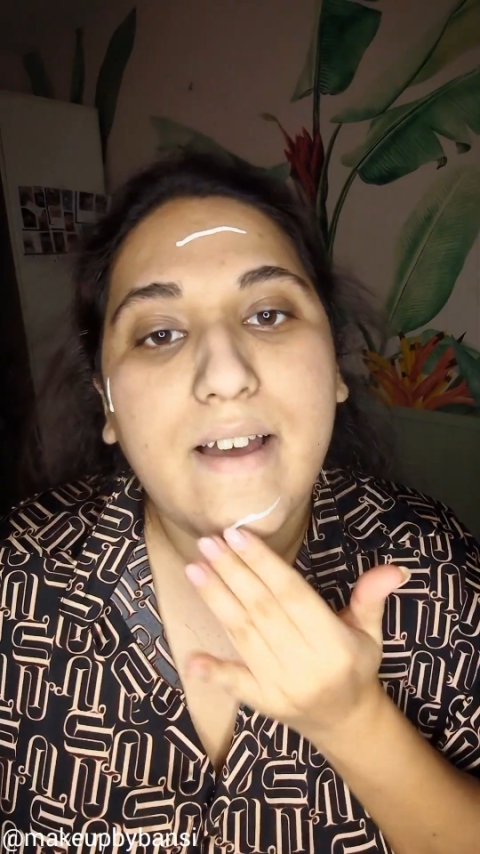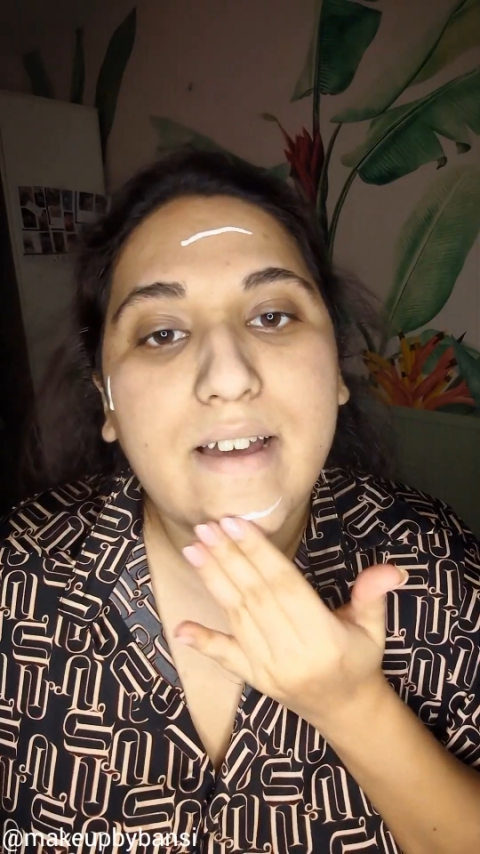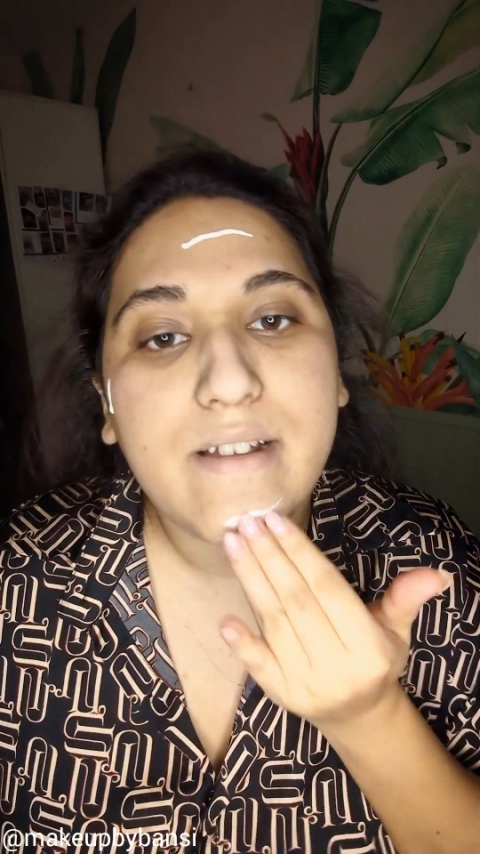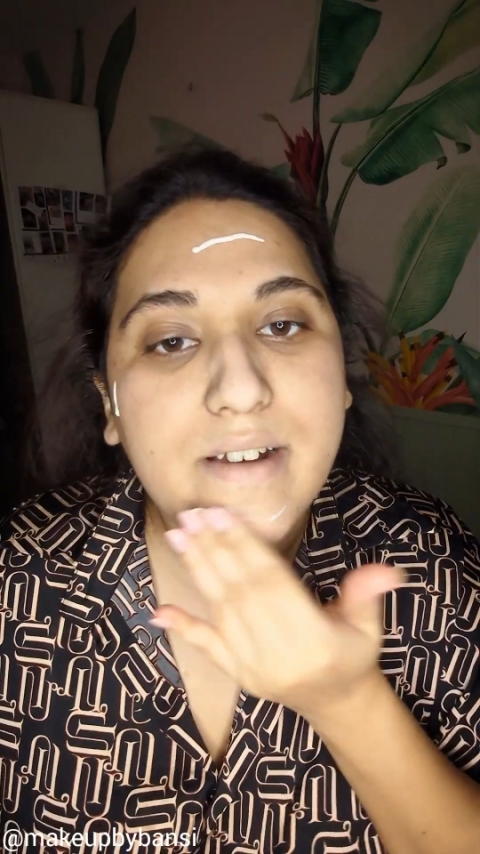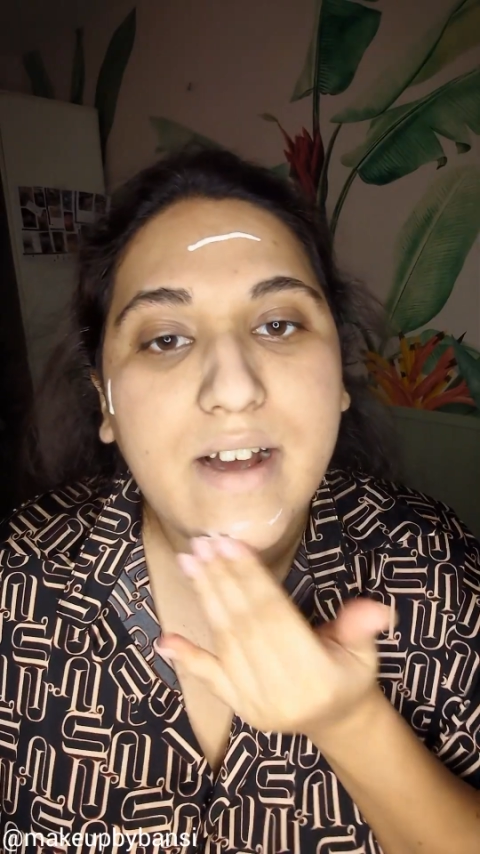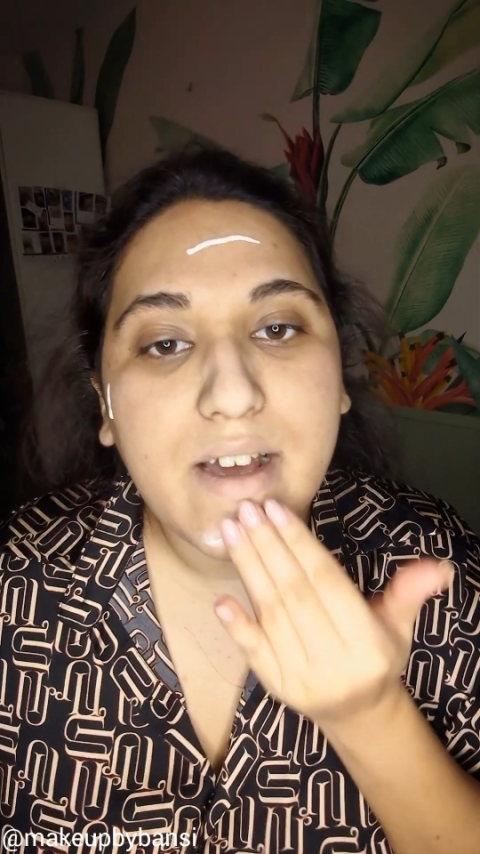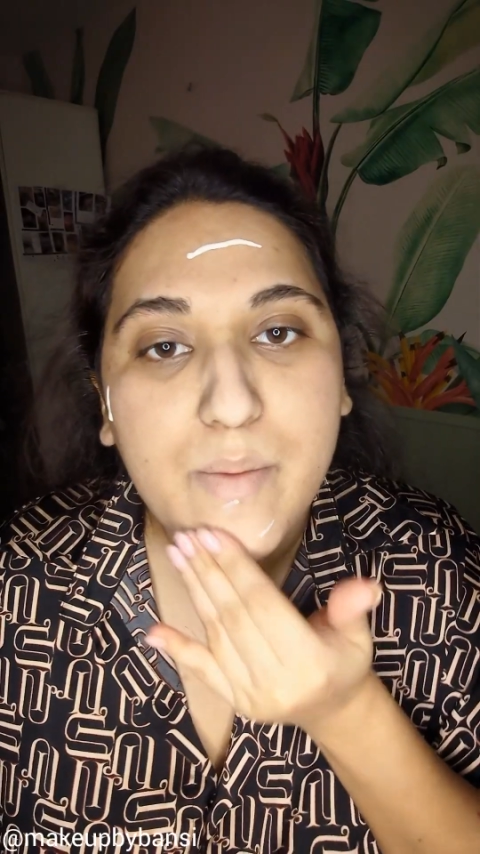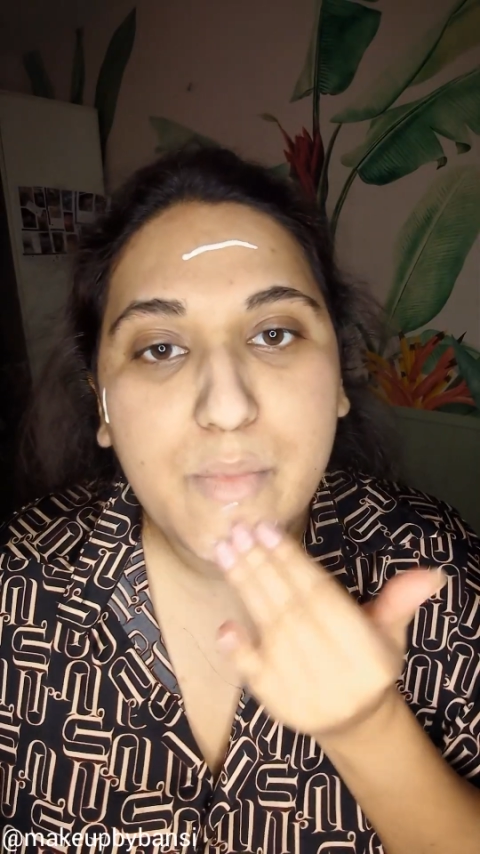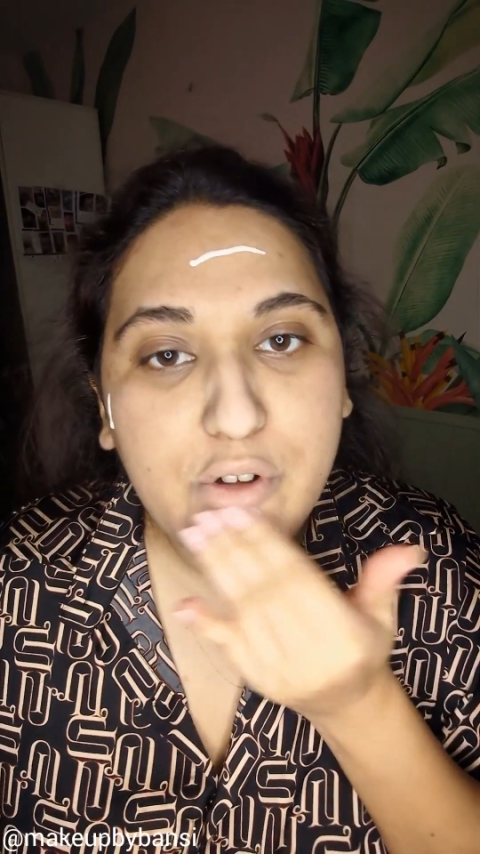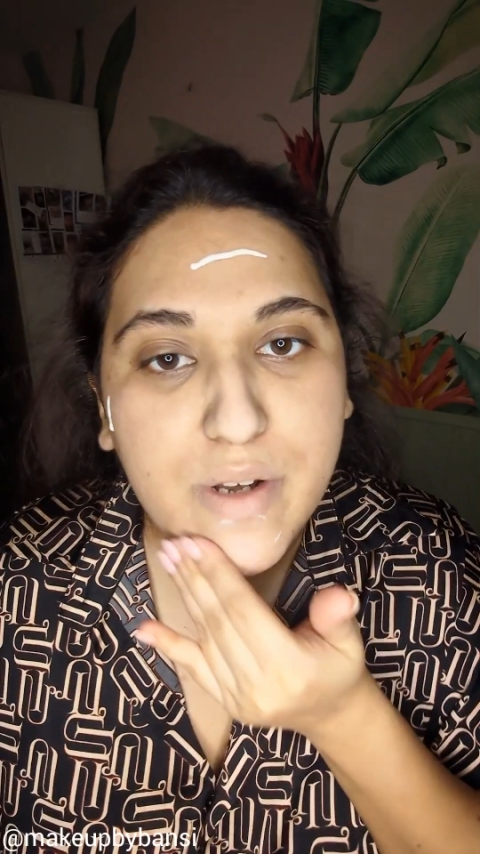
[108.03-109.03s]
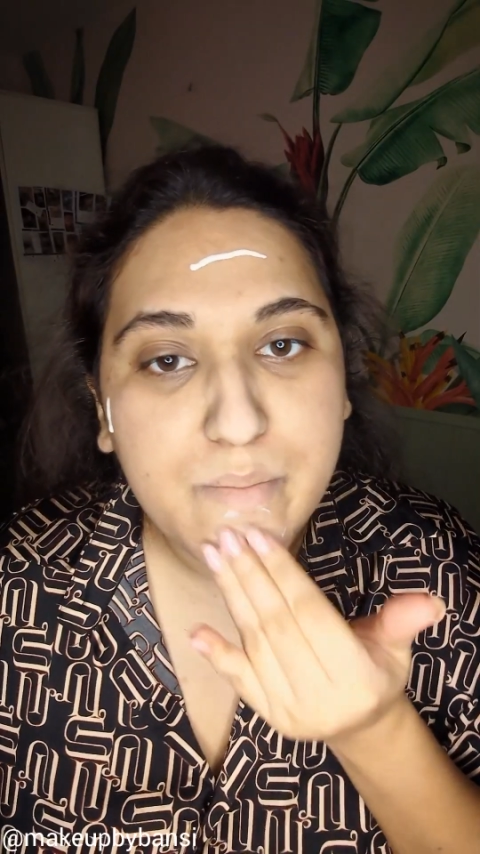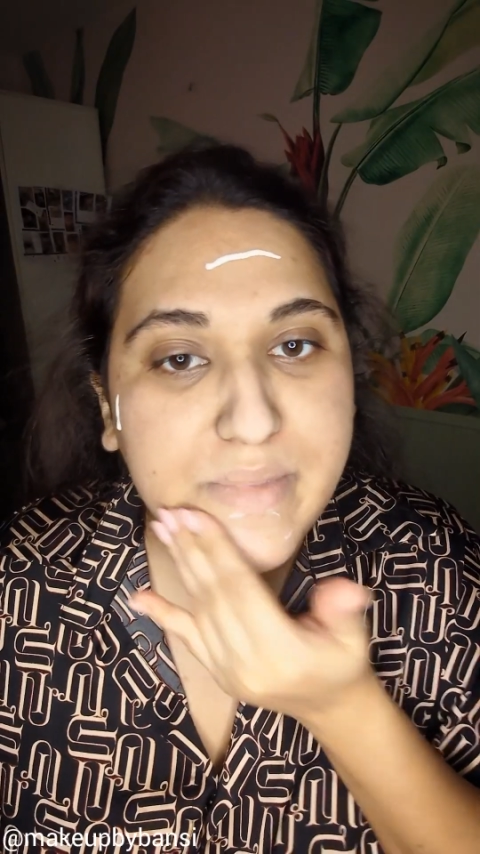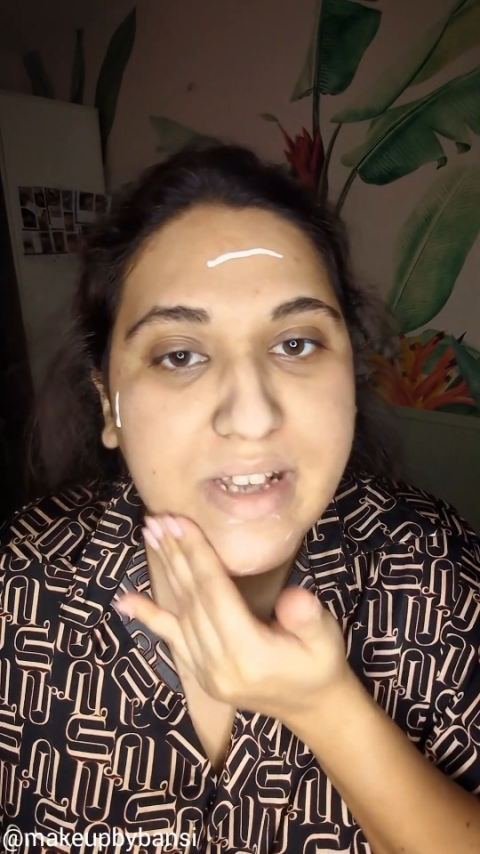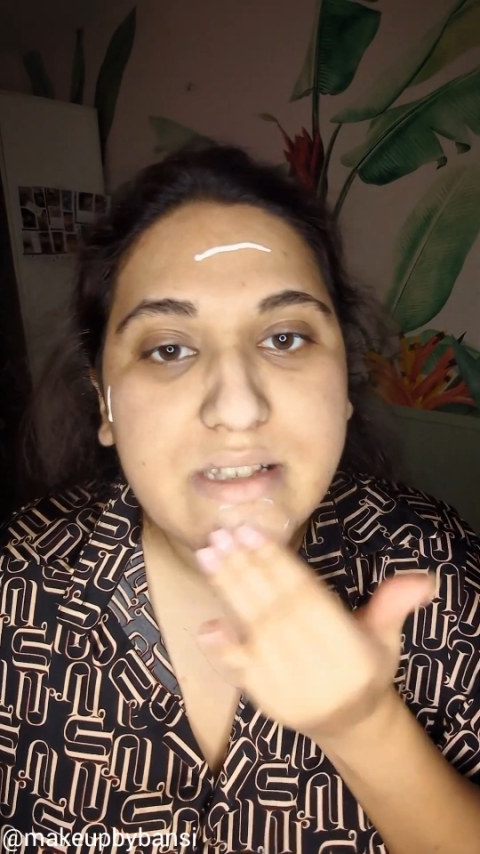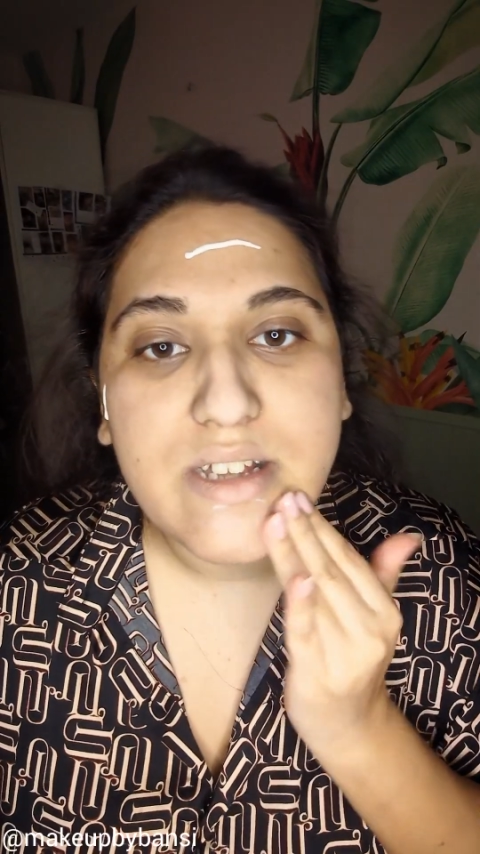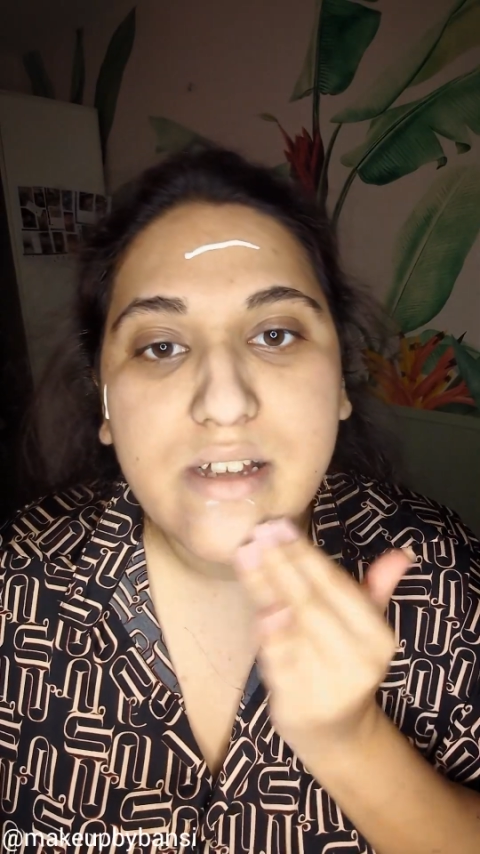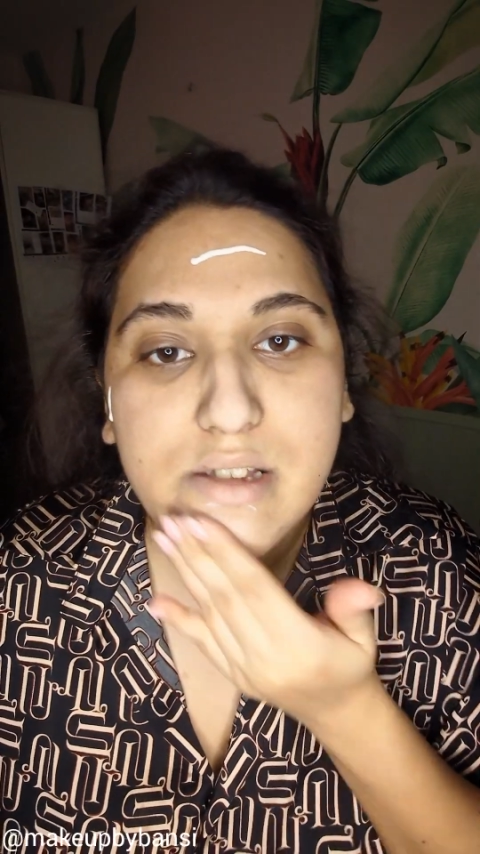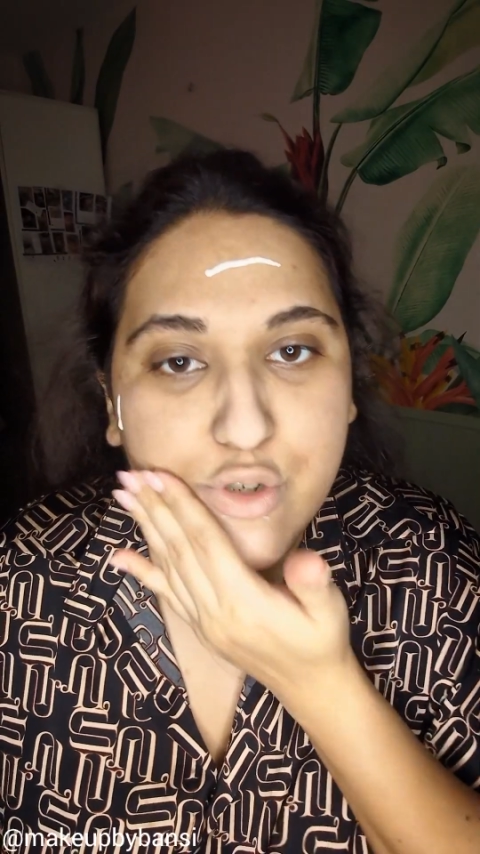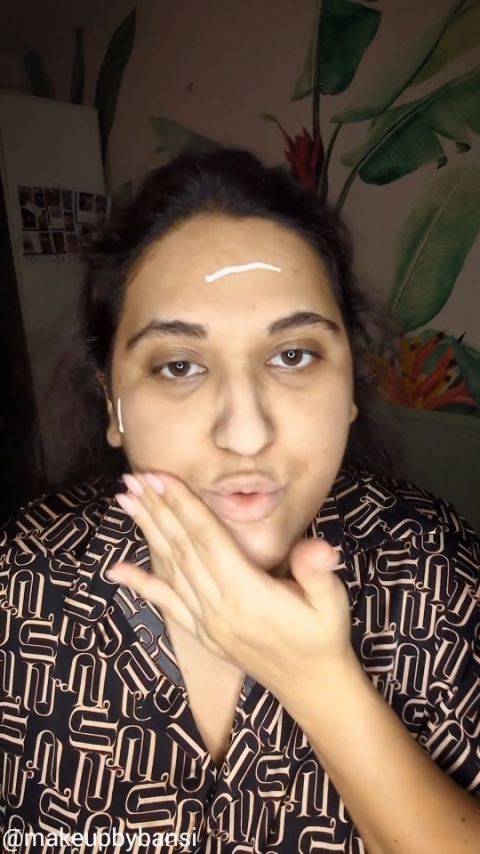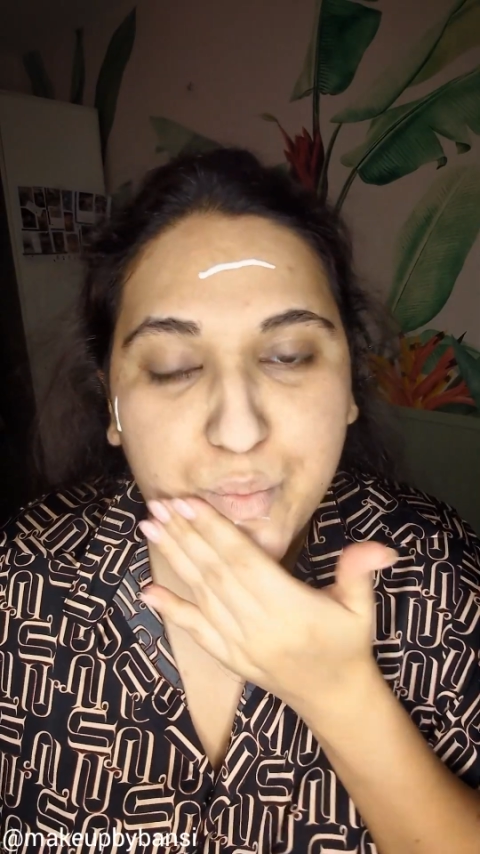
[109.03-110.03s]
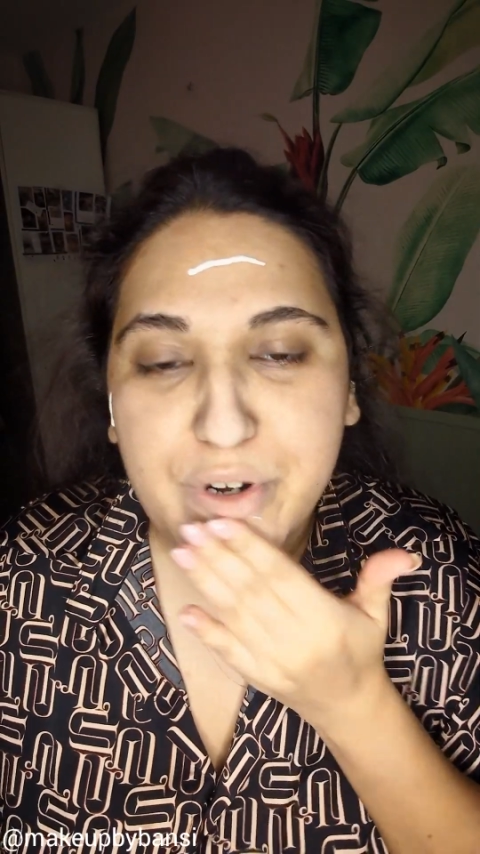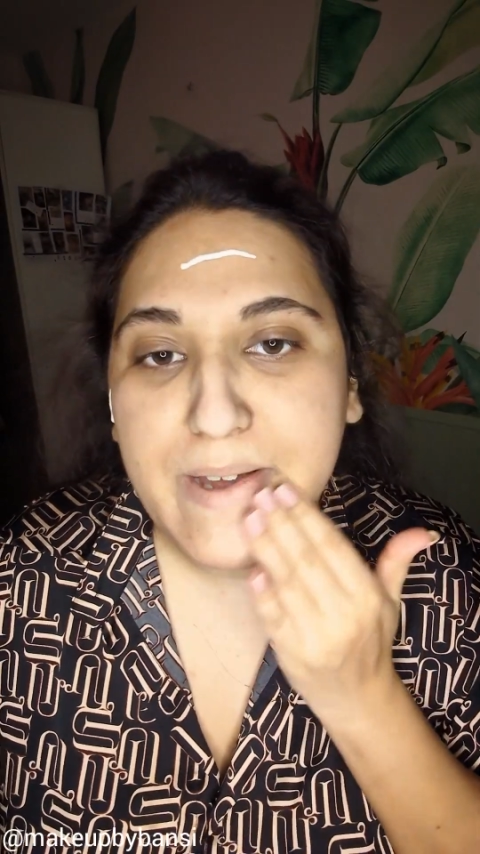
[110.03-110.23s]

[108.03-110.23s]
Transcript: And I am not mixing the two